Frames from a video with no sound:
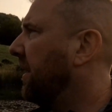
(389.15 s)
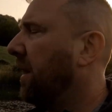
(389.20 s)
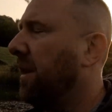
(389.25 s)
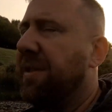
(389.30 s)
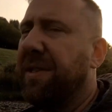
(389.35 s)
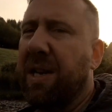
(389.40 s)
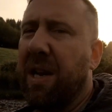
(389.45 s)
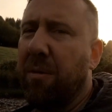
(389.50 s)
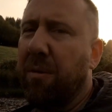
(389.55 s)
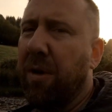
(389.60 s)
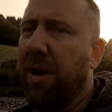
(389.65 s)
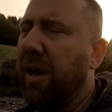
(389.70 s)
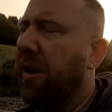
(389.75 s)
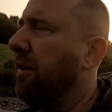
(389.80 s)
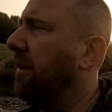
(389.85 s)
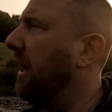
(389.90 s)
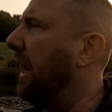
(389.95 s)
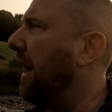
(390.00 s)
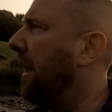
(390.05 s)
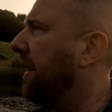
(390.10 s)
you take what you
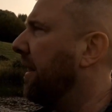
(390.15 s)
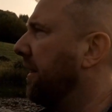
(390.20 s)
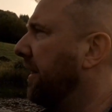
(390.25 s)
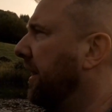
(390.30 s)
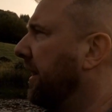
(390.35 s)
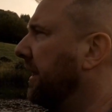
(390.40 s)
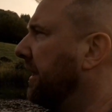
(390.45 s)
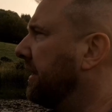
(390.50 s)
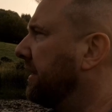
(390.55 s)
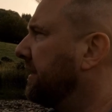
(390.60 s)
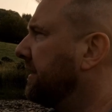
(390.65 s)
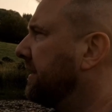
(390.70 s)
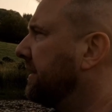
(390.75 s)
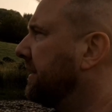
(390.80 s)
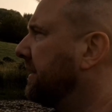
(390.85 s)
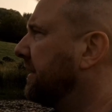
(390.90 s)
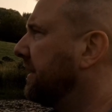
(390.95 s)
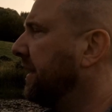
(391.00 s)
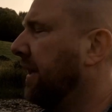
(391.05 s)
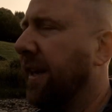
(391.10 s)
can get, don't you?
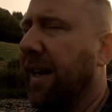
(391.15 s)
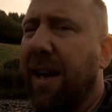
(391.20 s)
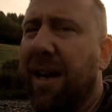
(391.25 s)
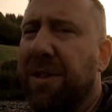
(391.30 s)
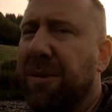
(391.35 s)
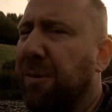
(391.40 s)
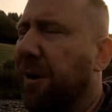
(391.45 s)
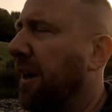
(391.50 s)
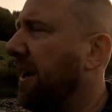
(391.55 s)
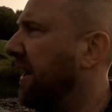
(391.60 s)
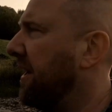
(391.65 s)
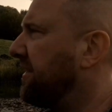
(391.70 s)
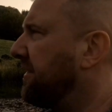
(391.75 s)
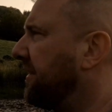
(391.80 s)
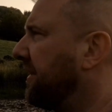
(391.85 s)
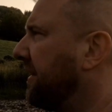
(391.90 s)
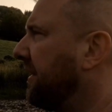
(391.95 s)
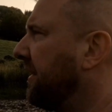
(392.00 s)
And it is what it is.